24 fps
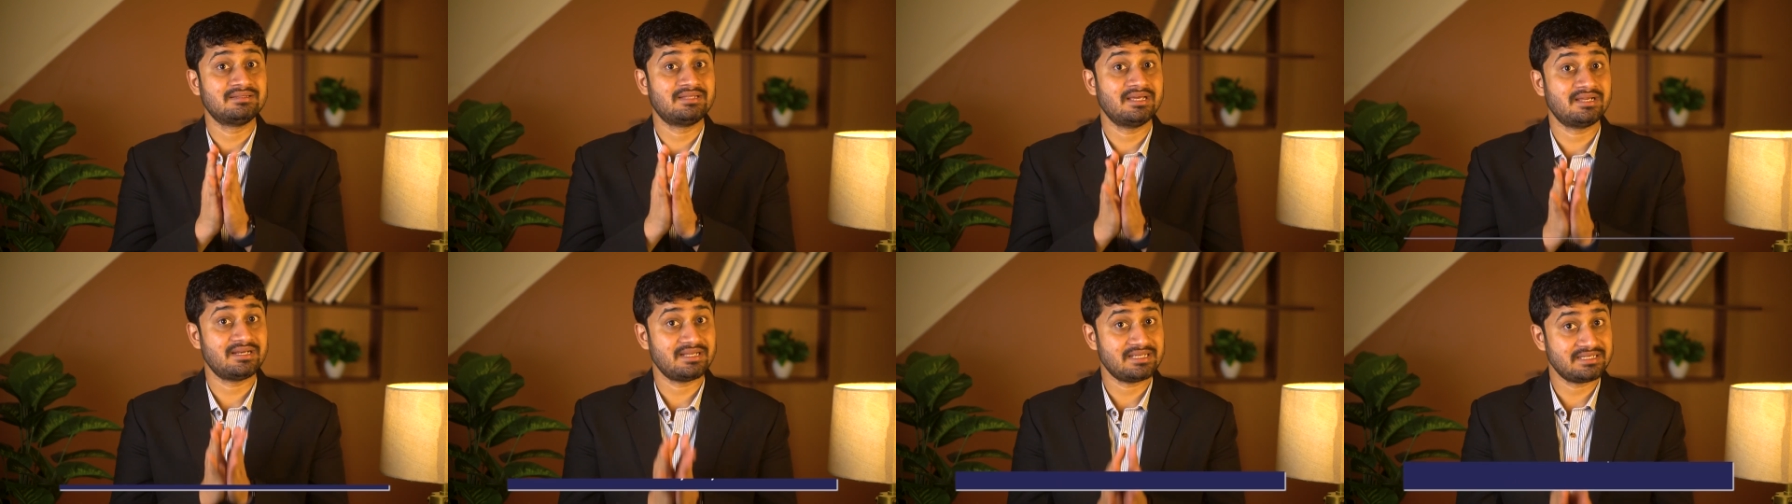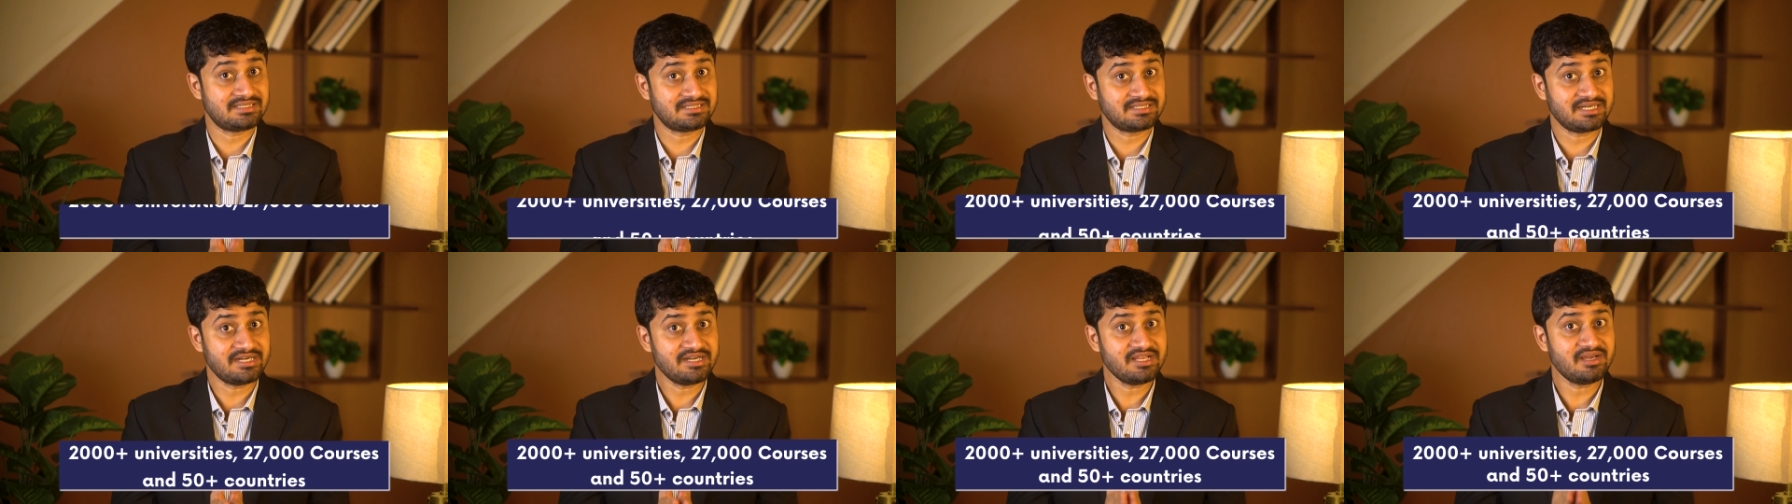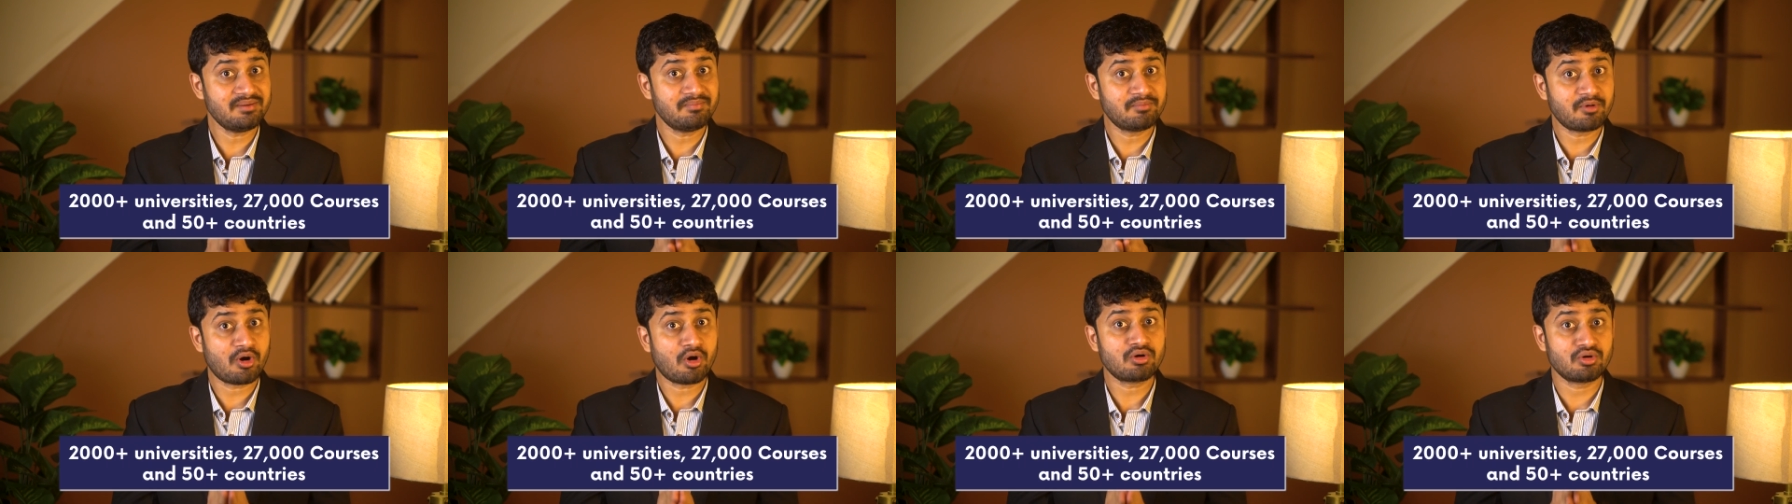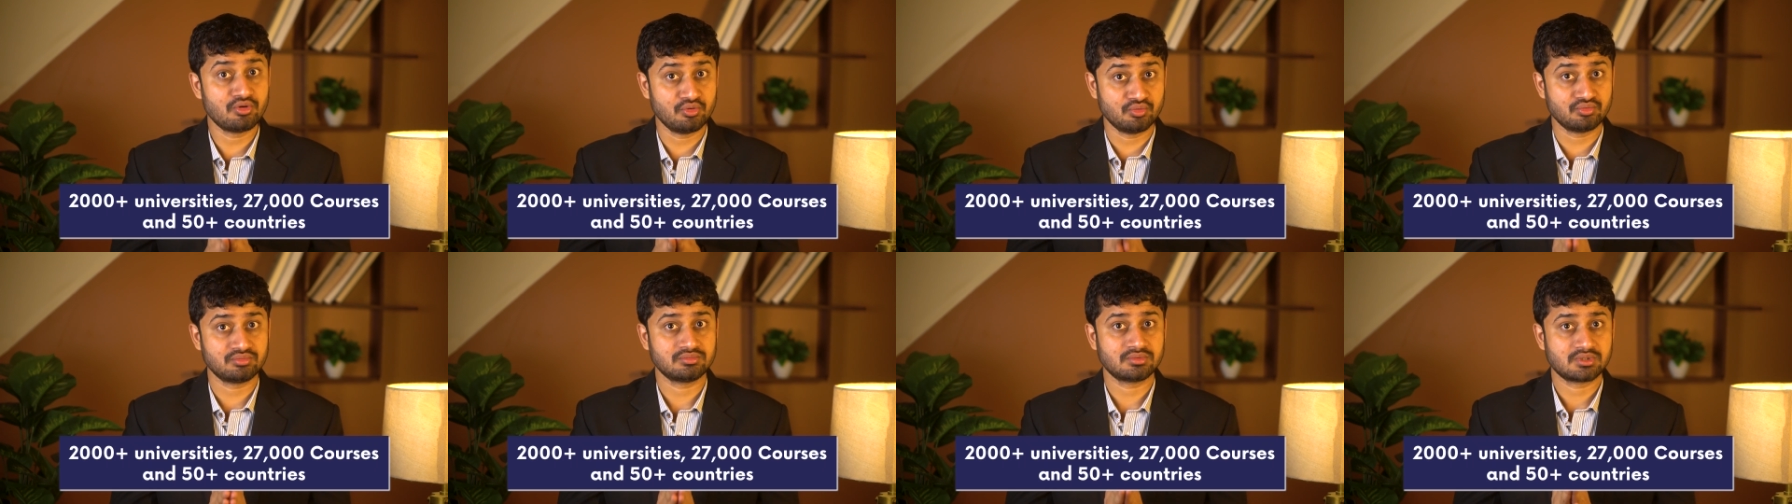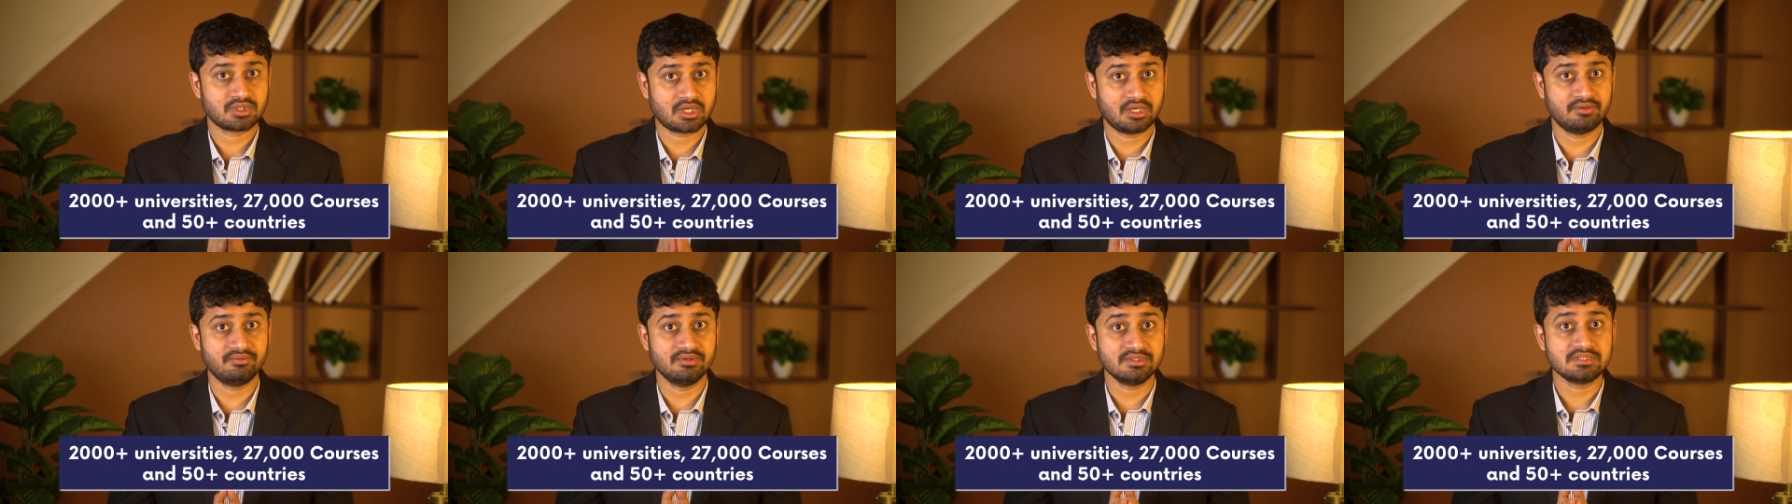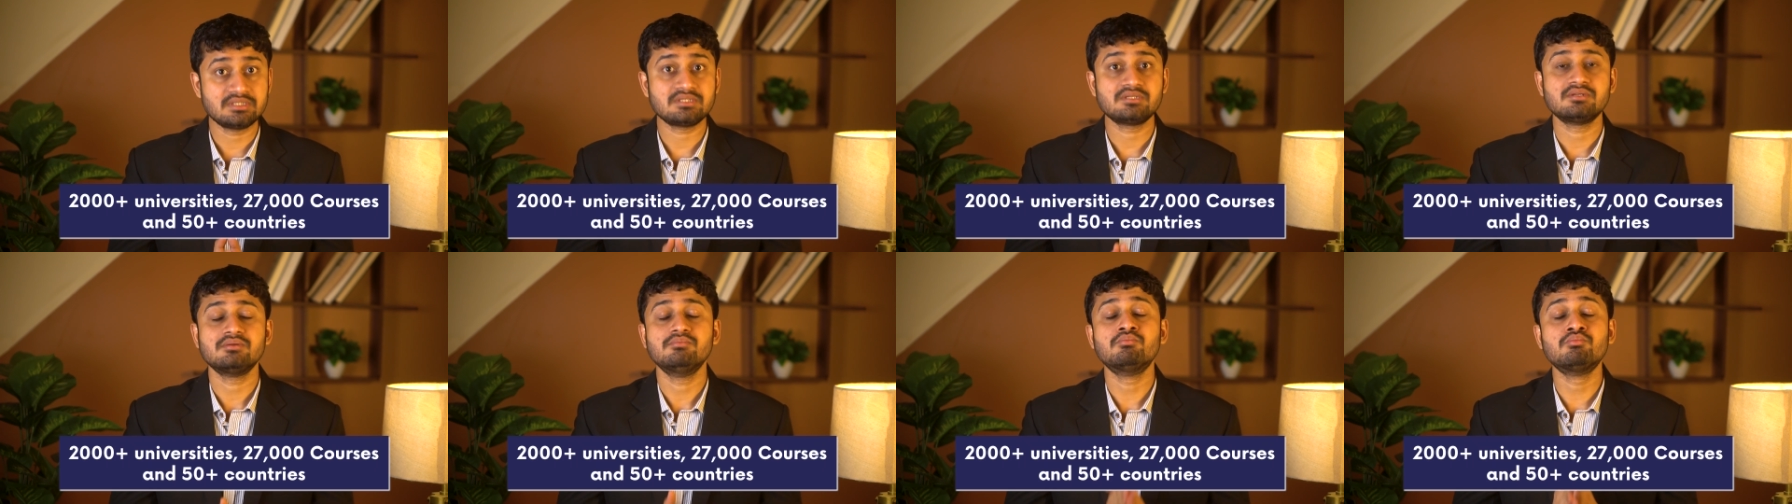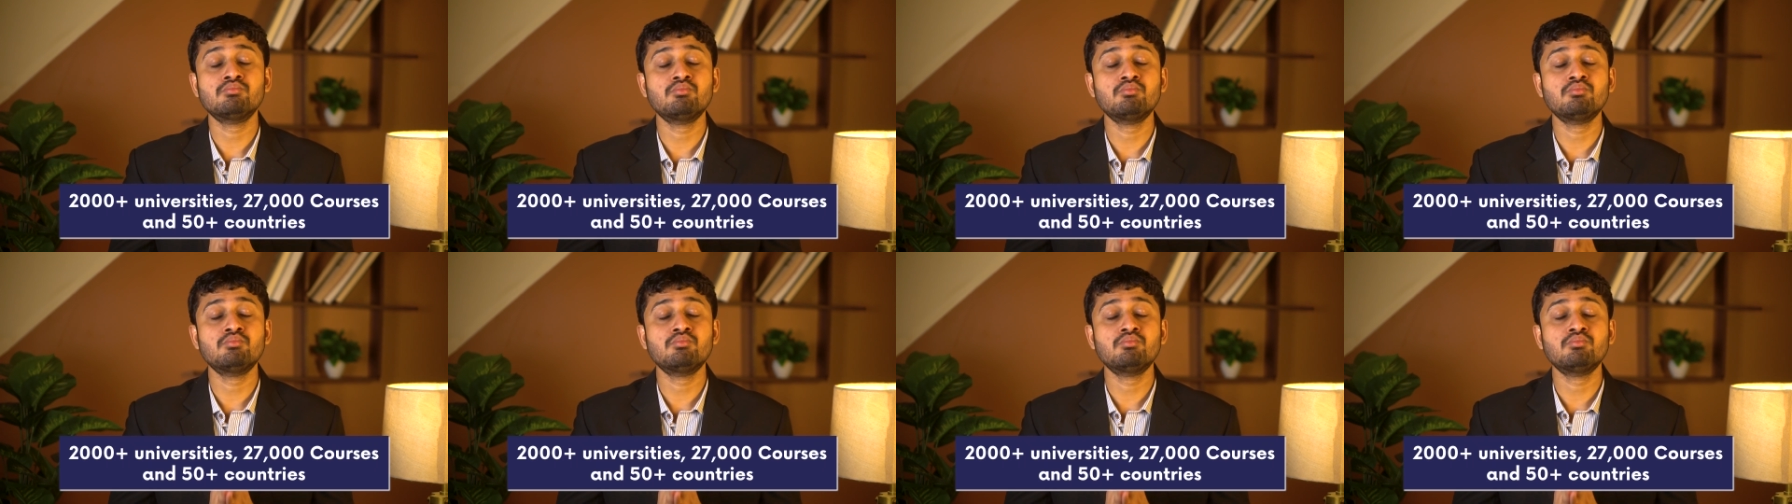Their study abroad loan covers